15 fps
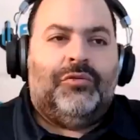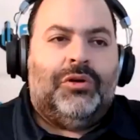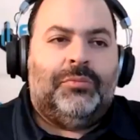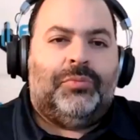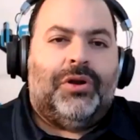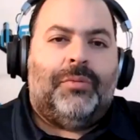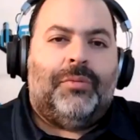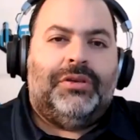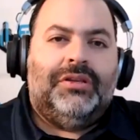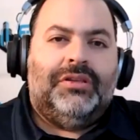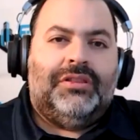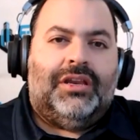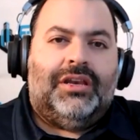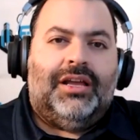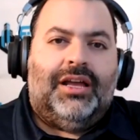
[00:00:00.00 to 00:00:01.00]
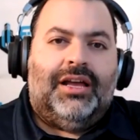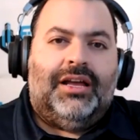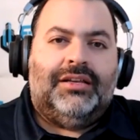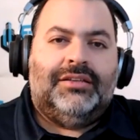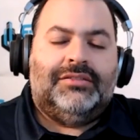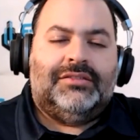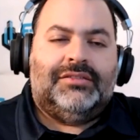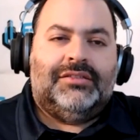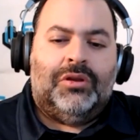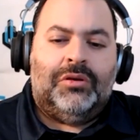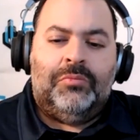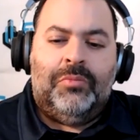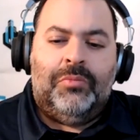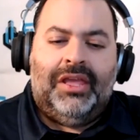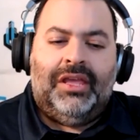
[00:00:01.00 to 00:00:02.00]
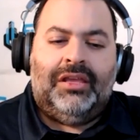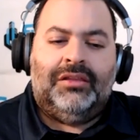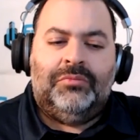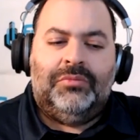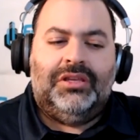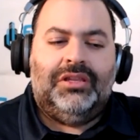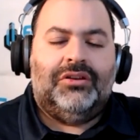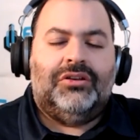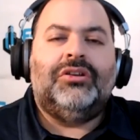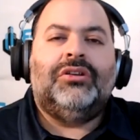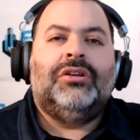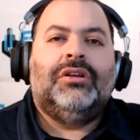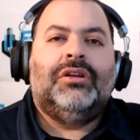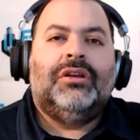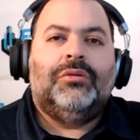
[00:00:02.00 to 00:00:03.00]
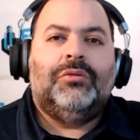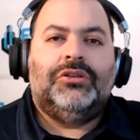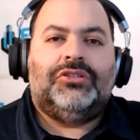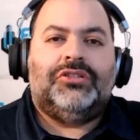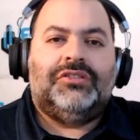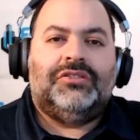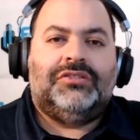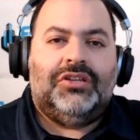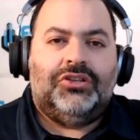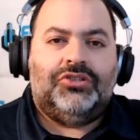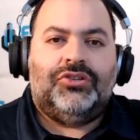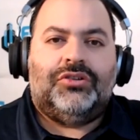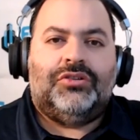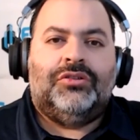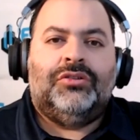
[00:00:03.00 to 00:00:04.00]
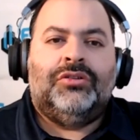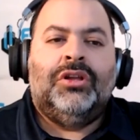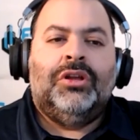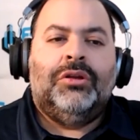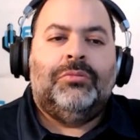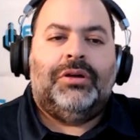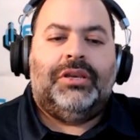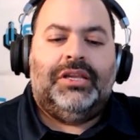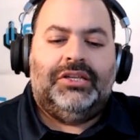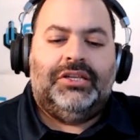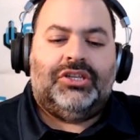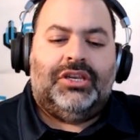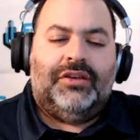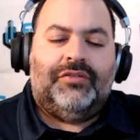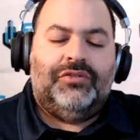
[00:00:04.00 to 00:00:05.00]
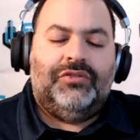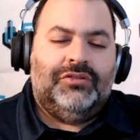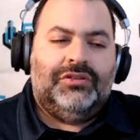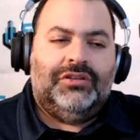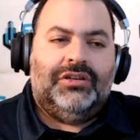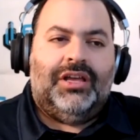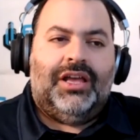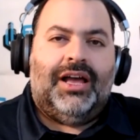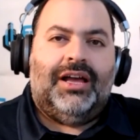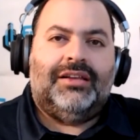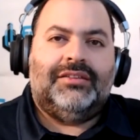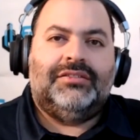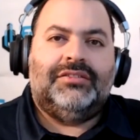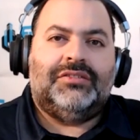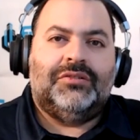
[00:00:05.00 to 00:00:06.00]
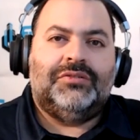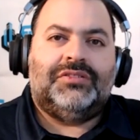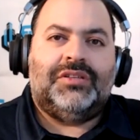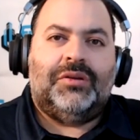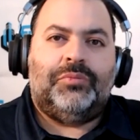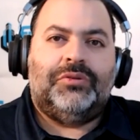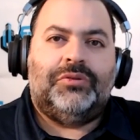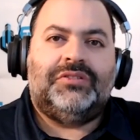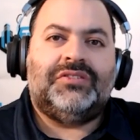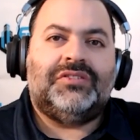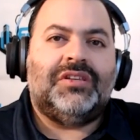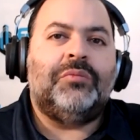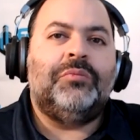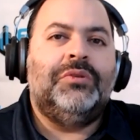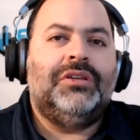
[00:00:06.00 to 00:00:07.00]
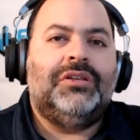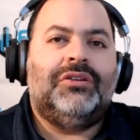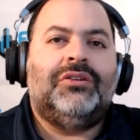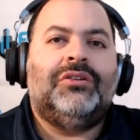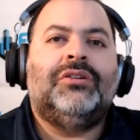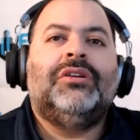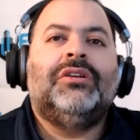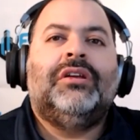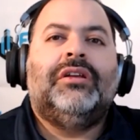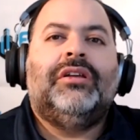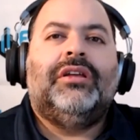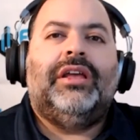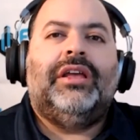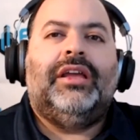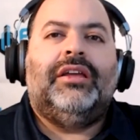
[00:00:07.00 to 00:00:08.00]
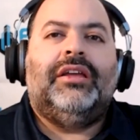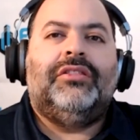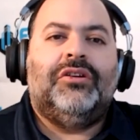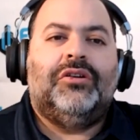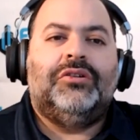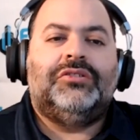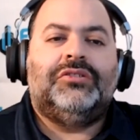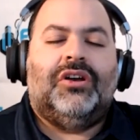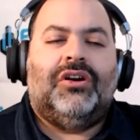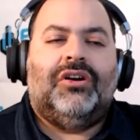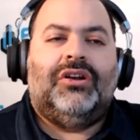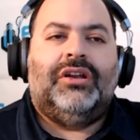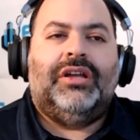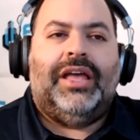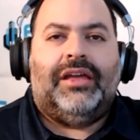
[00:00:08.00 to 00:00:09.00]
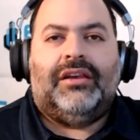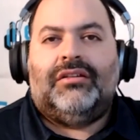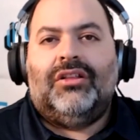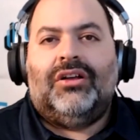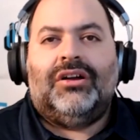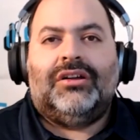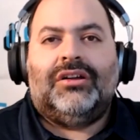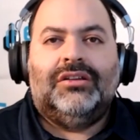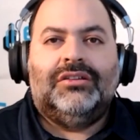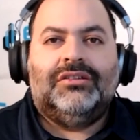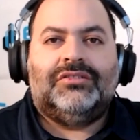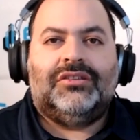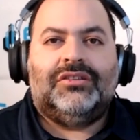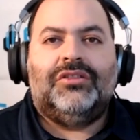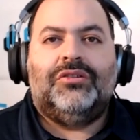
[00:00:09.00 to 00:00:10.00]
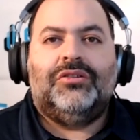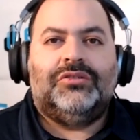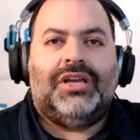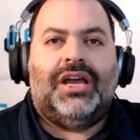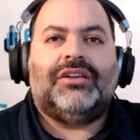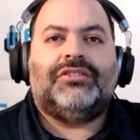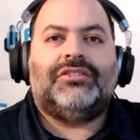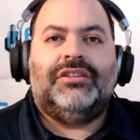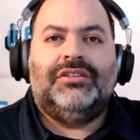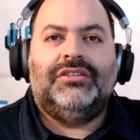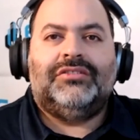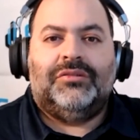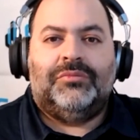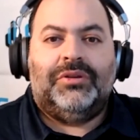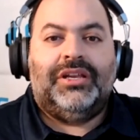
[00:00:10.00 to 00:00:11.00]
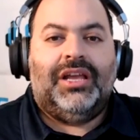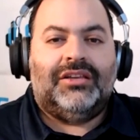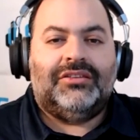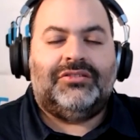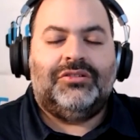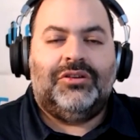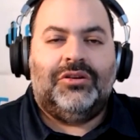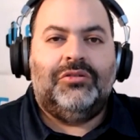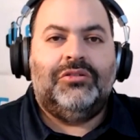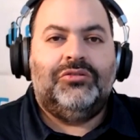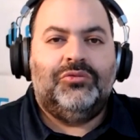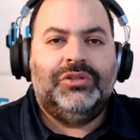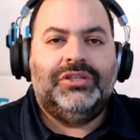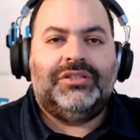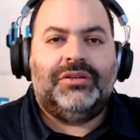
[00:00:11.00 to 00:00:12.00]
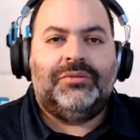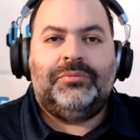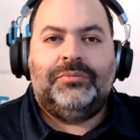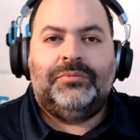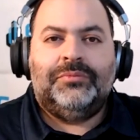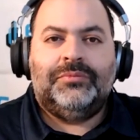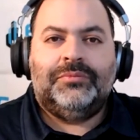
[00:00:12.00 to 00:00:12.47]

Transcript: have one property that has one main meter which is digital, but each and every unit has its own separate sub meter, and those are analog. So those okay. actually somebody has to go and read them.